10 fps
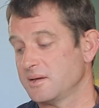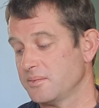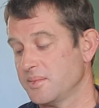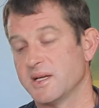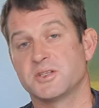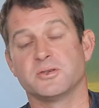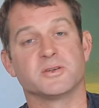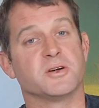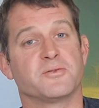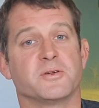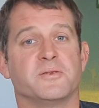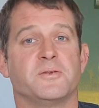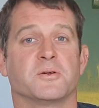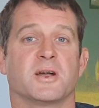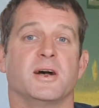Make sure you've got 3 or
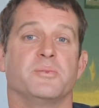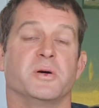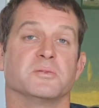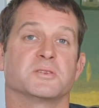4 catapults,